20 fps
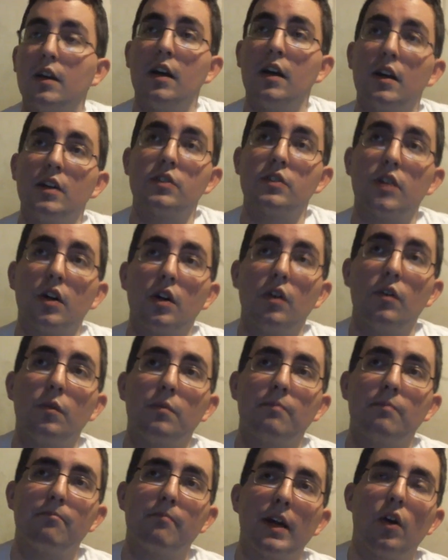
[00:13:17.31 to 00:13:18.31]
So
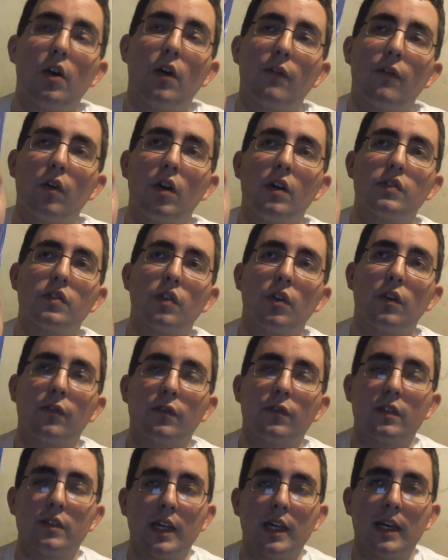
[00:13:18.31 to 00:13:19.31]
my overall score for
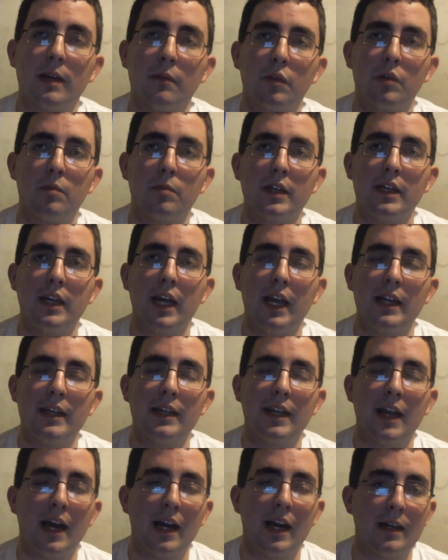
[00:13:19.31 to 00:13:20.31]
this game would be a
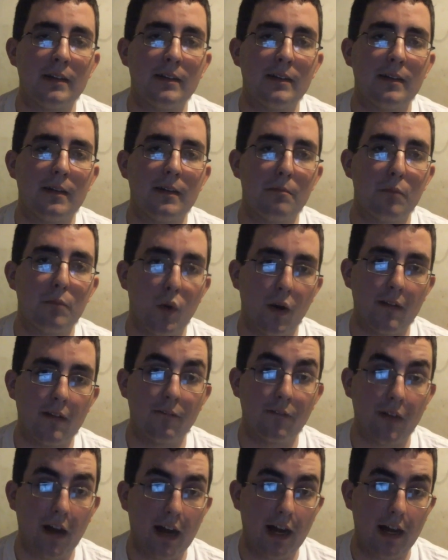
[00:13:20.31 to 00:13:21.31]
9.5
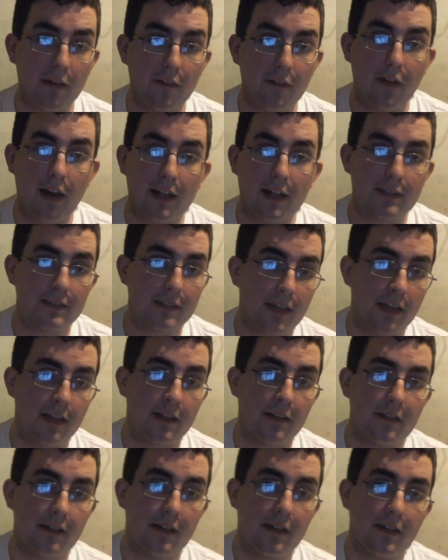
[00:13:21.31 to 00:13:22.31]
out of 10,
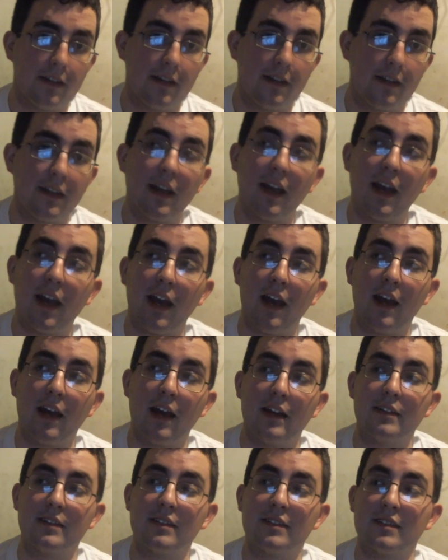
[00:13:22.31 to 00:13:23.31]

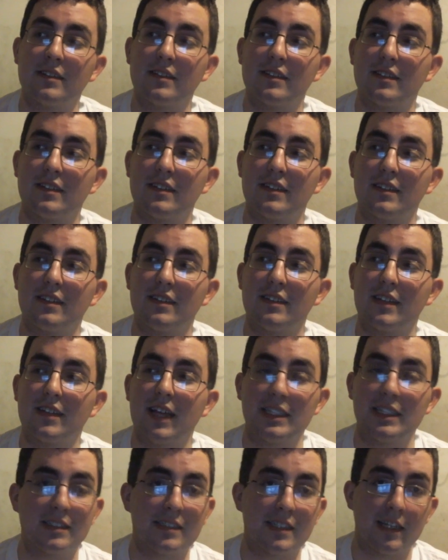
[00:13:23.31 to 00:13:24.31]
and
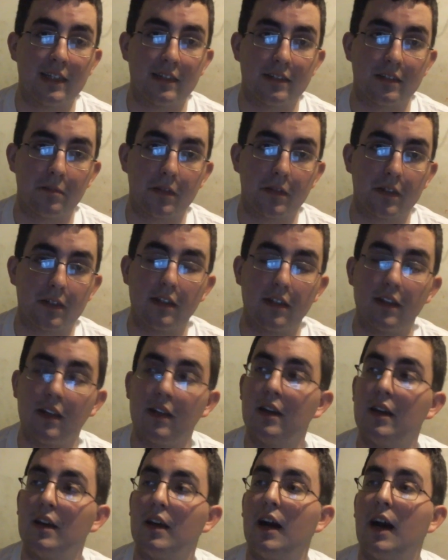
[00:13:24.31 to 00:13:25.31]
that's saying something.
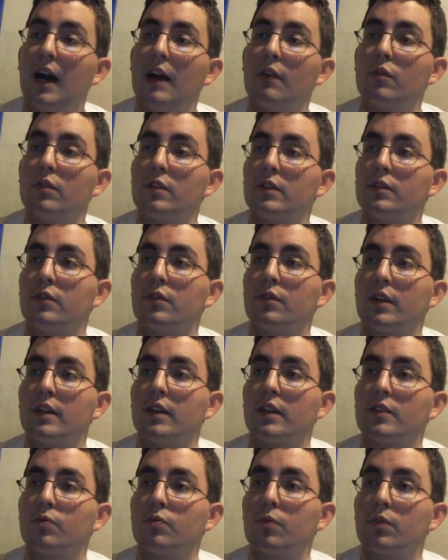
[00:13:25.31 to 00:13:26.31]
I really do think
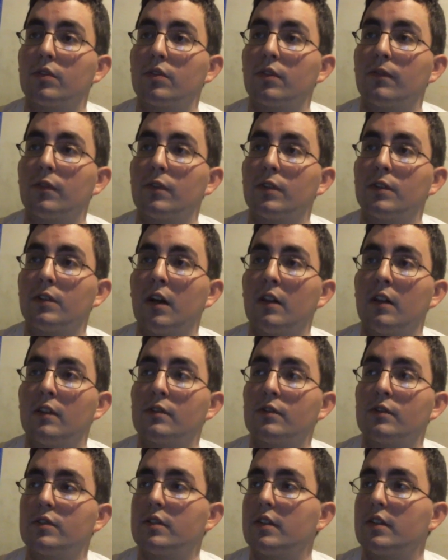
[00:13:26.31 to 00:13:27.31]
it's worth the forty
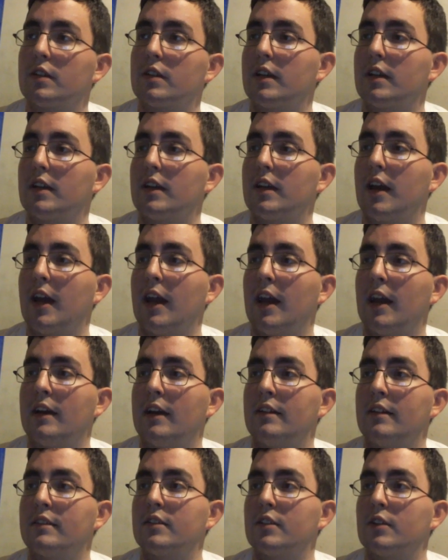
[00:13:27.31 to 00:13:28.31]
dollars,
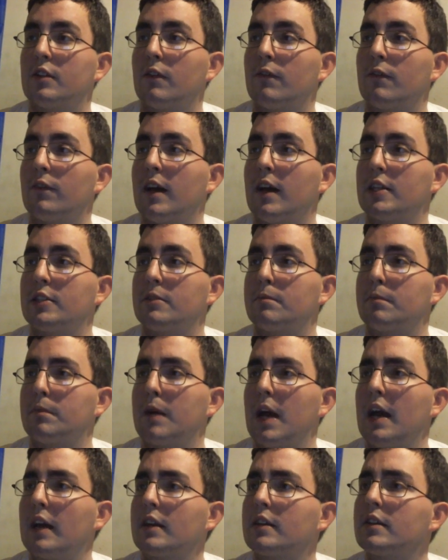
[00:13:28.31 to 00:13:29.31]
and you know, flashing
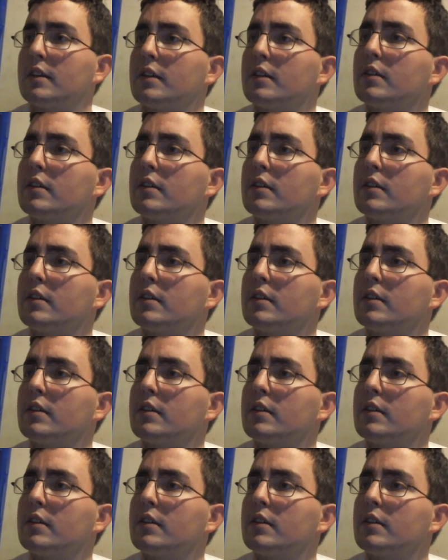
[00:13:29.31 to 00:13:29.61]
back.